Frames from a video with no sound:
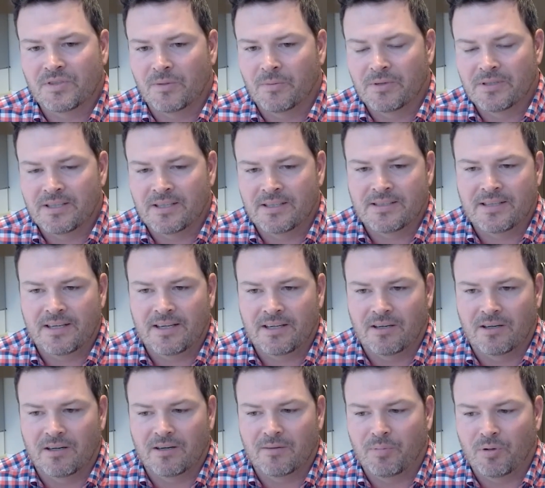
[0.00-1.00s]
someone didn't
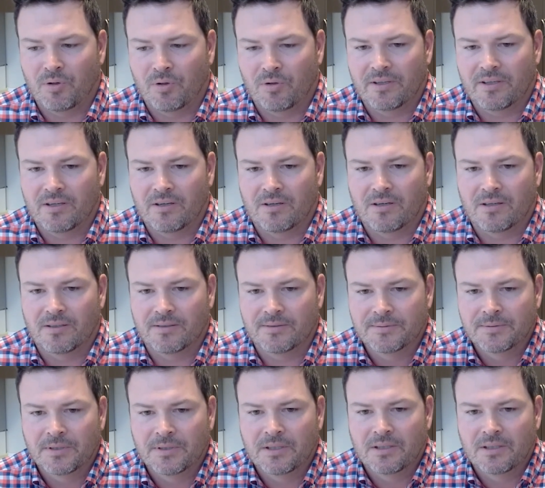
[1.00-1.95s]
take on a pulling guard